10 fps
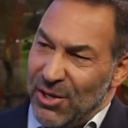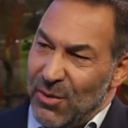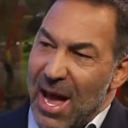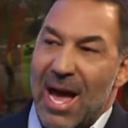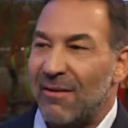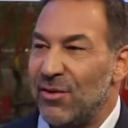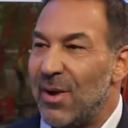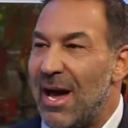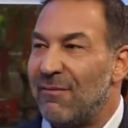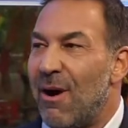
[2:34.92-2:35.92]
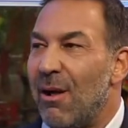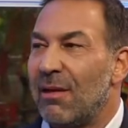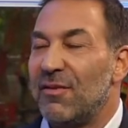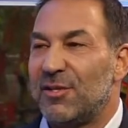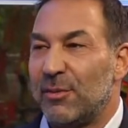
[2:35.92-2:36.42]
you have. You have
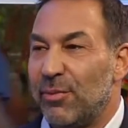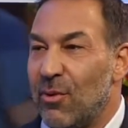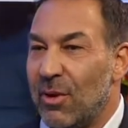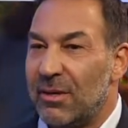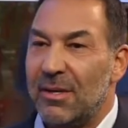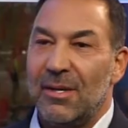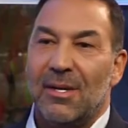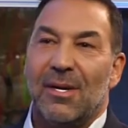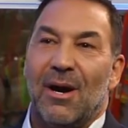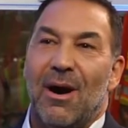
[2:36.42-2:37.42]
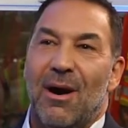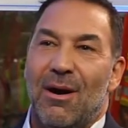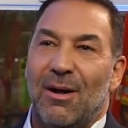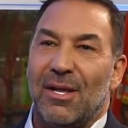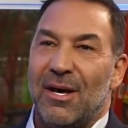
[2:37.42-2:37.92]
all of the support,
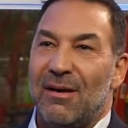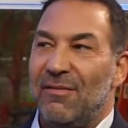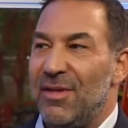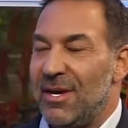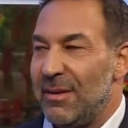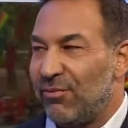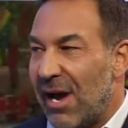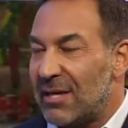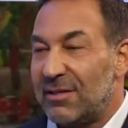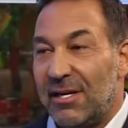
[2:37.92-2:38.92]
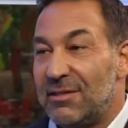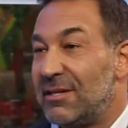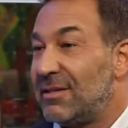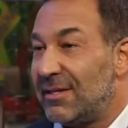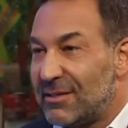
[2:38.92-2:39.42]
all of the
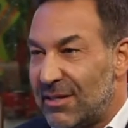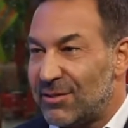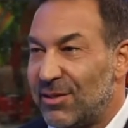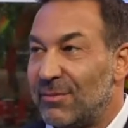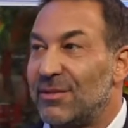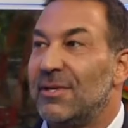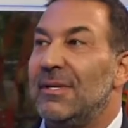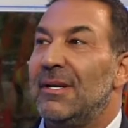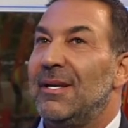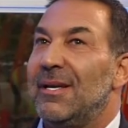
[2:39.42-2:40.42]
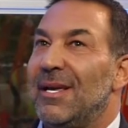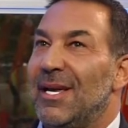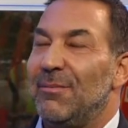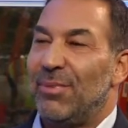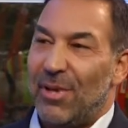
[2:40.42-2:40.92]
processes and systems
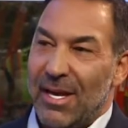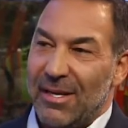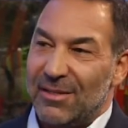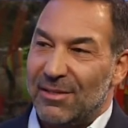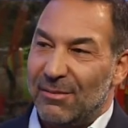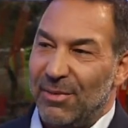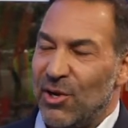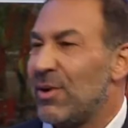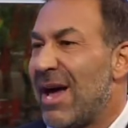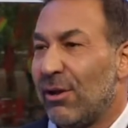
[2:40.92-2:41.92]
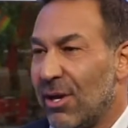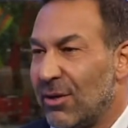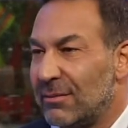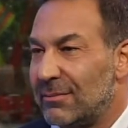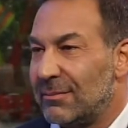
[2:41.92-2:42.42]
in place, but you're not
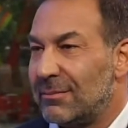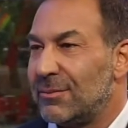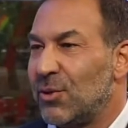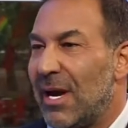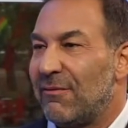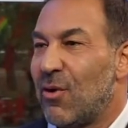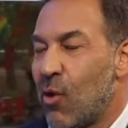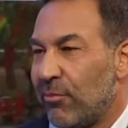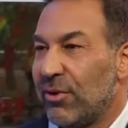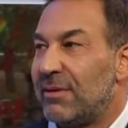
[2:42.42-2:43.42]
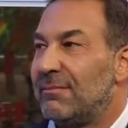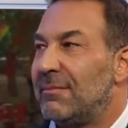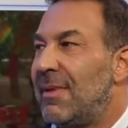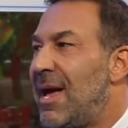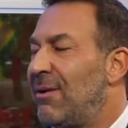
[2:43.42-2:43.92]
alone. You have corporate
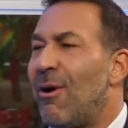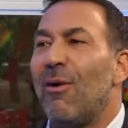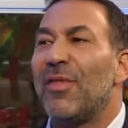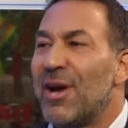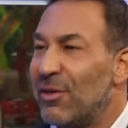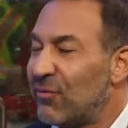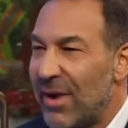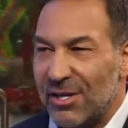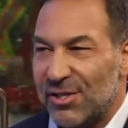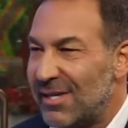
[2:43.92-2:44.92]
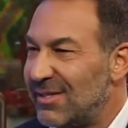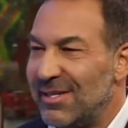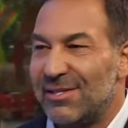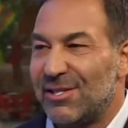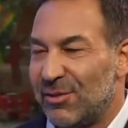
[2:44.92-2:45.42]
and all the other
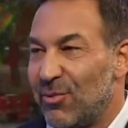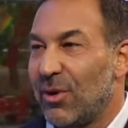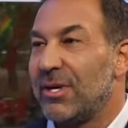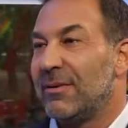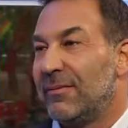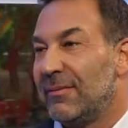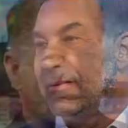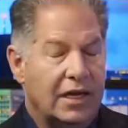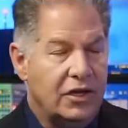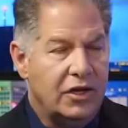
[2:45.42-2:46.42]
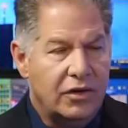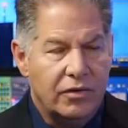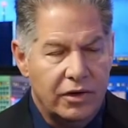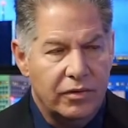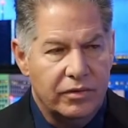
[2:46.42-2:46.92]
franchisees to support you. Now, you
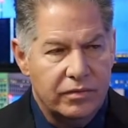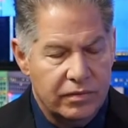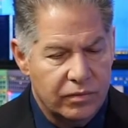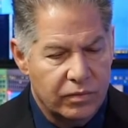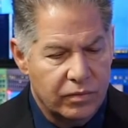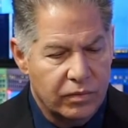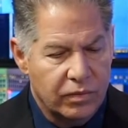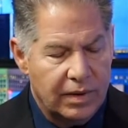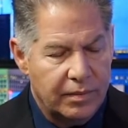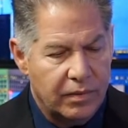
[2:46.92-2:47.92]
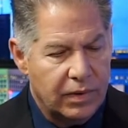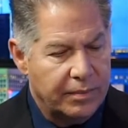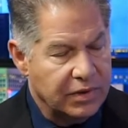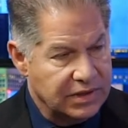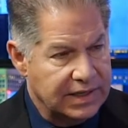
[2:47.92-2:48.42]
do
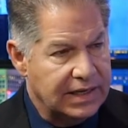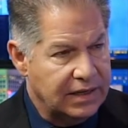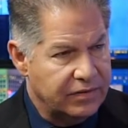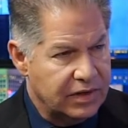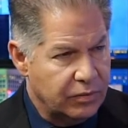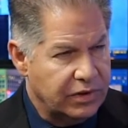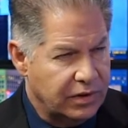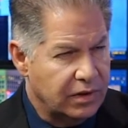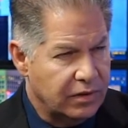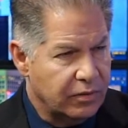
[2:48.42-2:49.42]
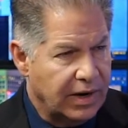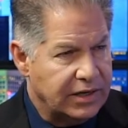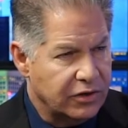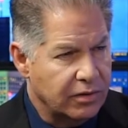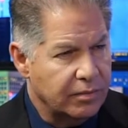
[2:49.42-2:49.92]
represent, is that what the
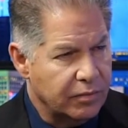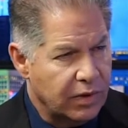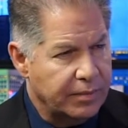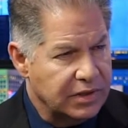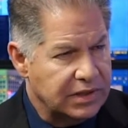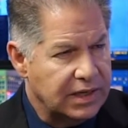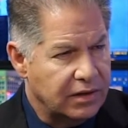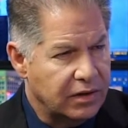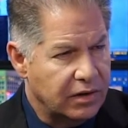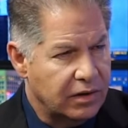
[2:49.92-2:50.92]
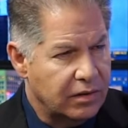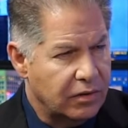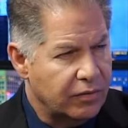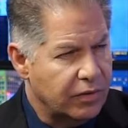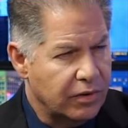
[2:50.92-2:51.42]
right term, represent the
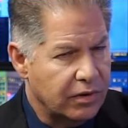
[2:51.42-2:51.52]
over...